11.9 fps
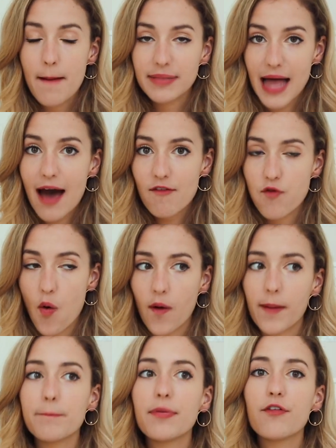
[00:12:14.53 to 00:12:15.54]

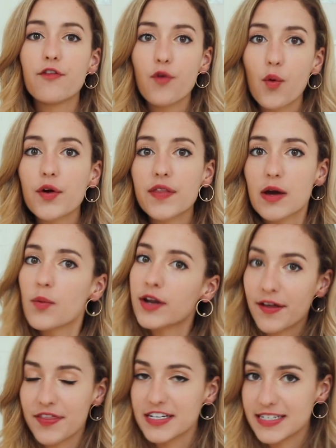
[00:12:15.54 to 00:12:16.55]
platform before they
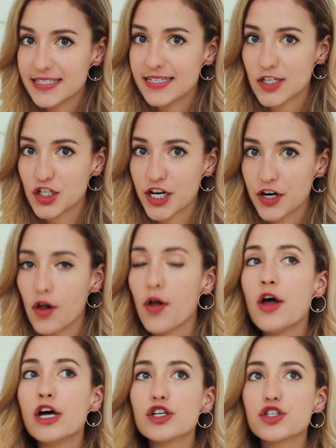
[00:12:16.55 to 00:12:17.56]
went on the Disney Channel.
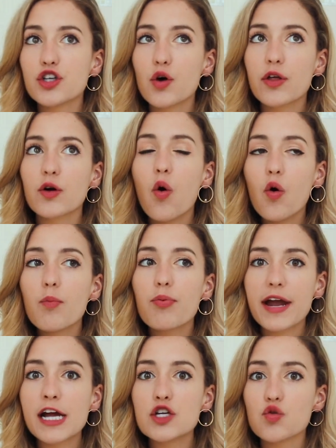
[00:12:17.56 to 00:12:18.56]
So their whole
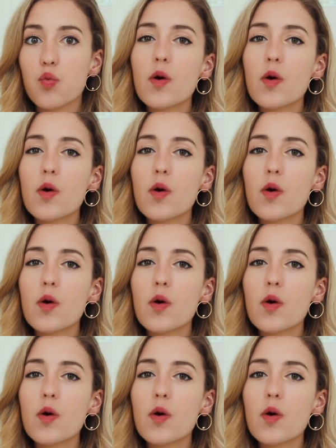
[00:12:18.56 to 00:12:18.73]
brand